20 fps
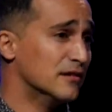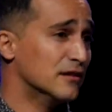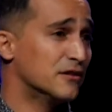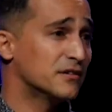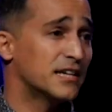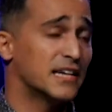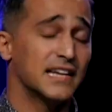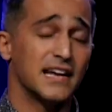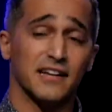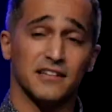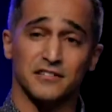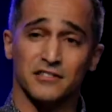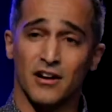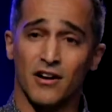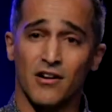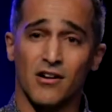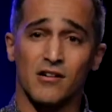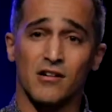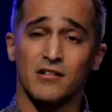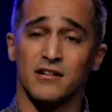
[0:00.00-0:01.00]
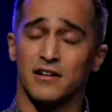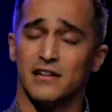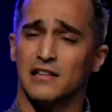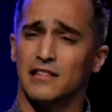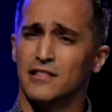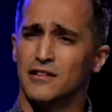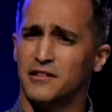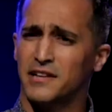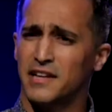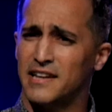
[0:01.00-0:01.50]
looking at his heart
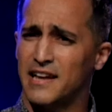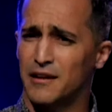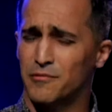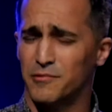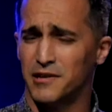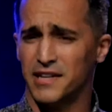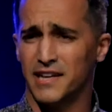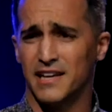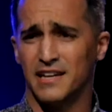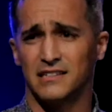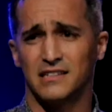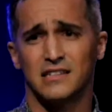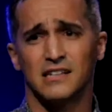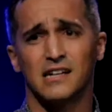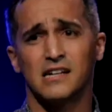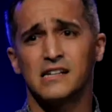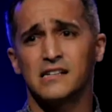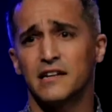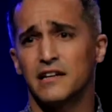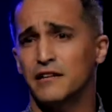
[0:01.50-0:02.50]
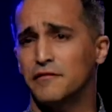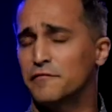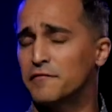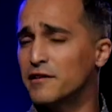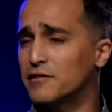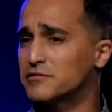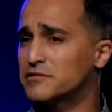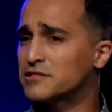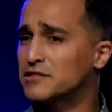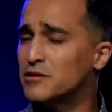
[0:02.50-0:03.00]
and looking at what he had done, and he
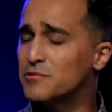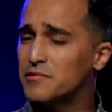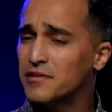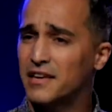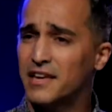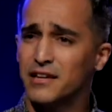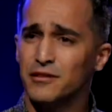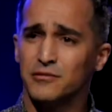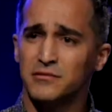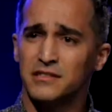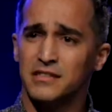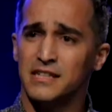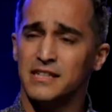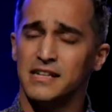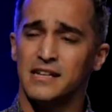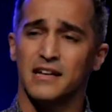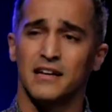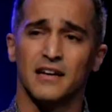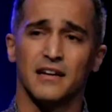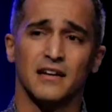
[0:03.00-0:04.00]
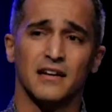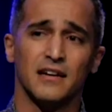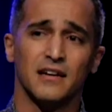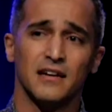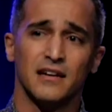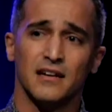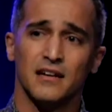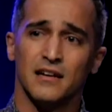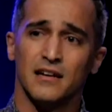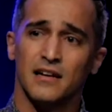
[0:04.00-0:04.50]
felt so guilty
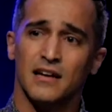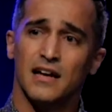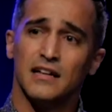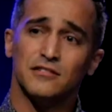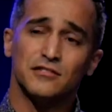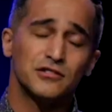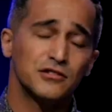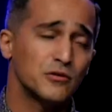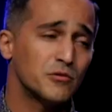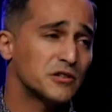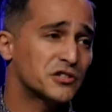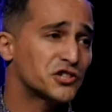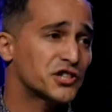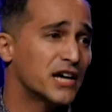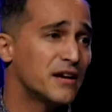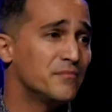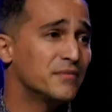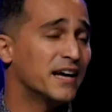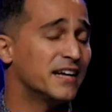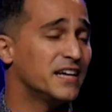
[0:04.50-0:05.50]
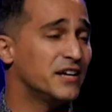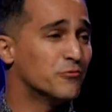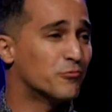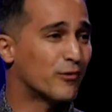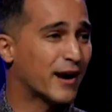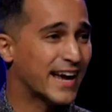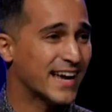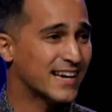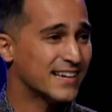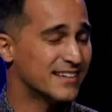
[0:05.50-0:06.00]
and so ashamed that he
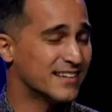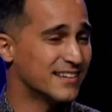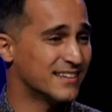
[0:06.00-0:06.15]
ran.